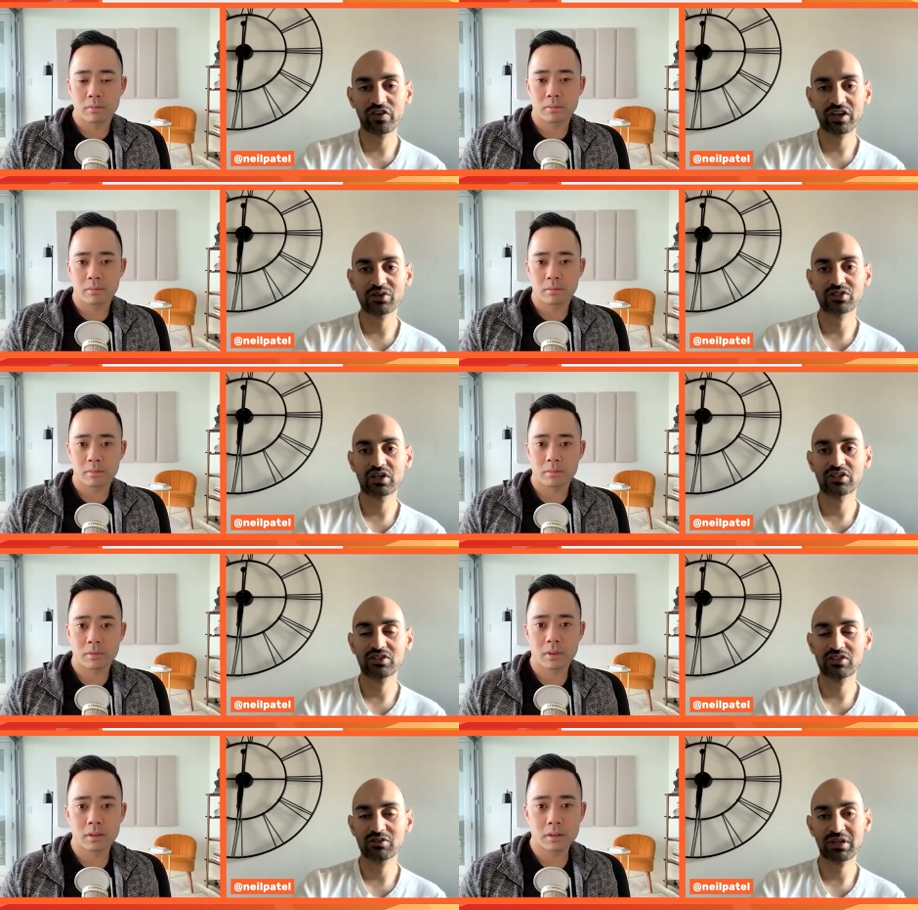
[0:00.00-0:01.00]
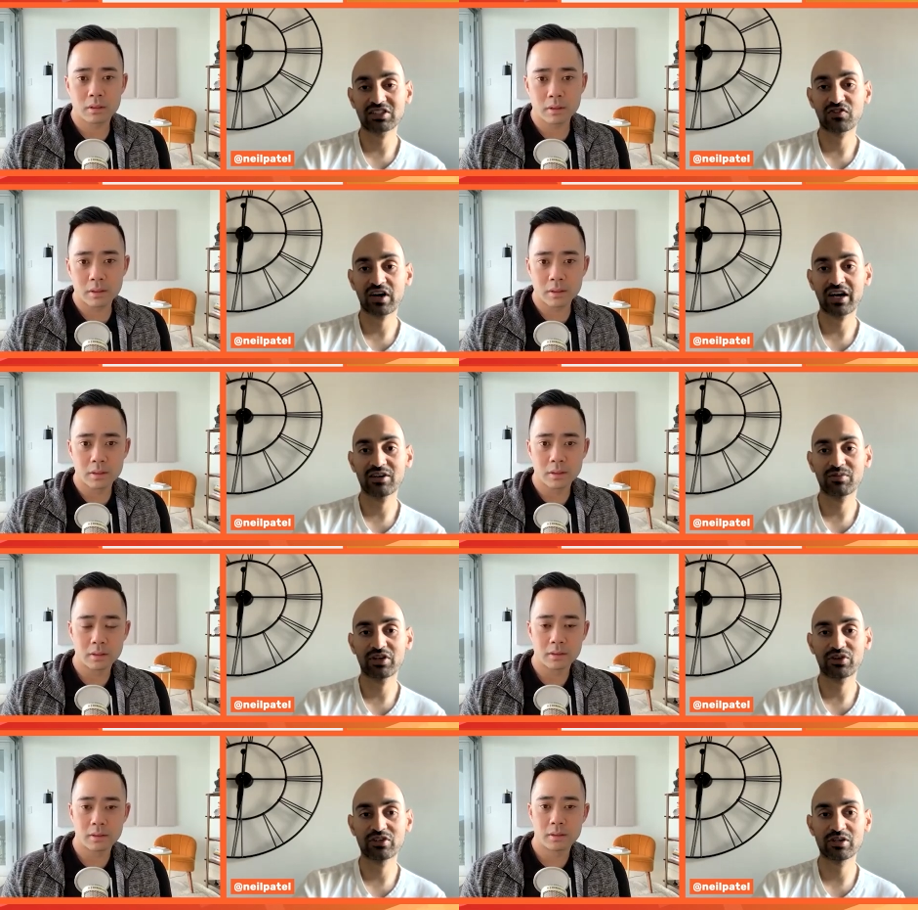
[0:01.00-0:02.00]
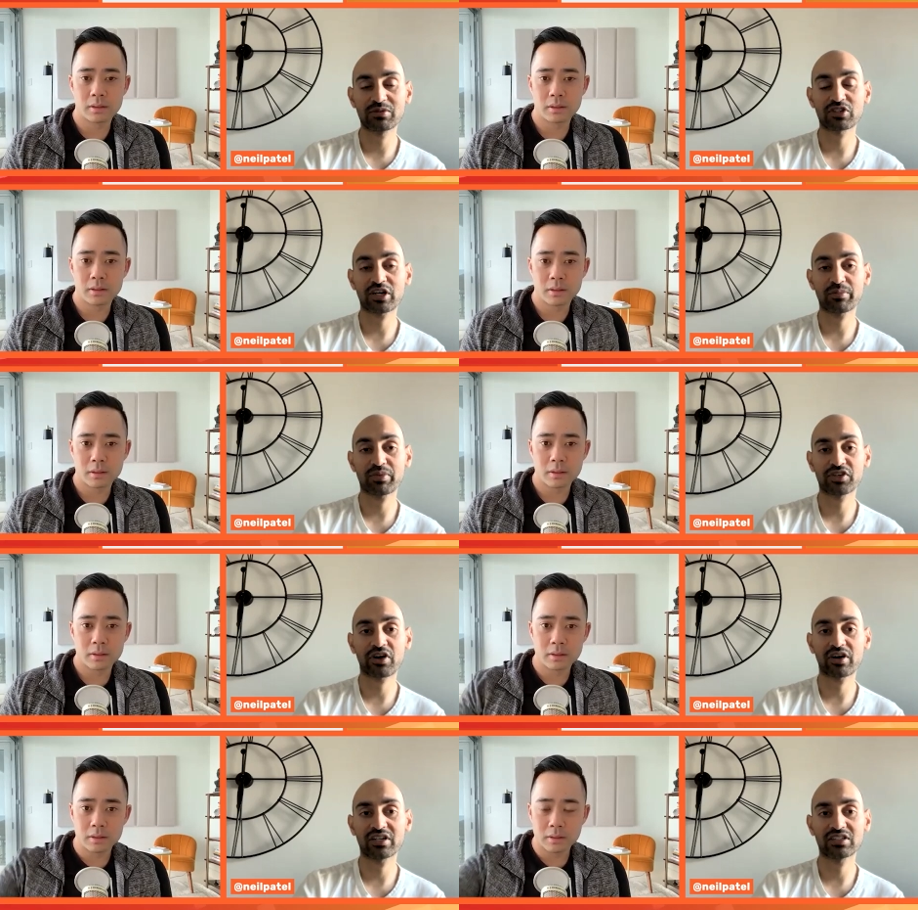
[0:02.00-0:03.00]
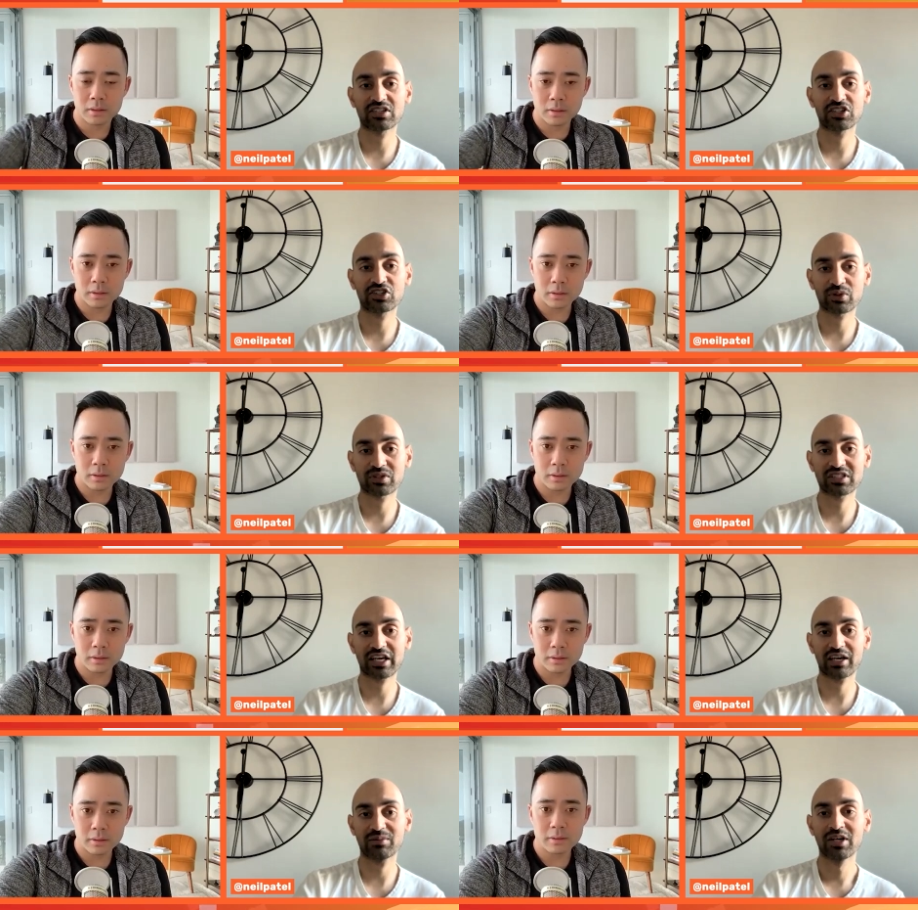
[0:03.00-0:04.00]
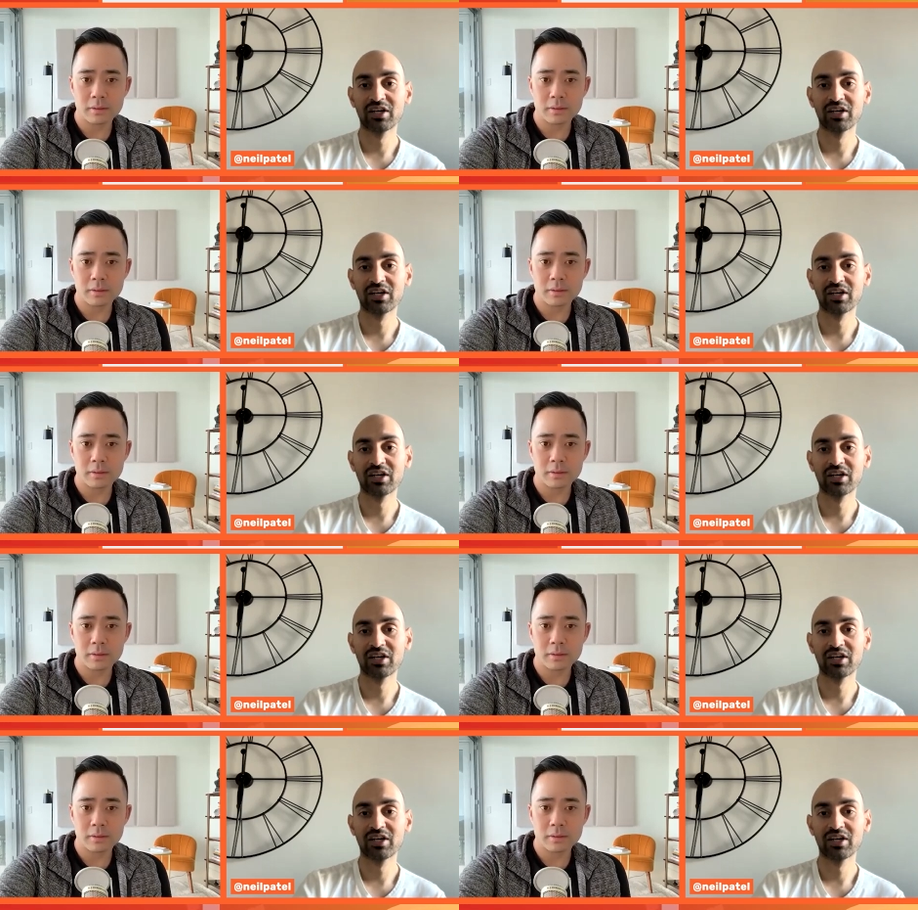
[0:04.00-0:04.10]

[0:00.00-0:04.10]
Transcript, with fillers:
Speaker 1: videos on YouTube, that's fine, but YouTube is trying to push hard into the shorts game.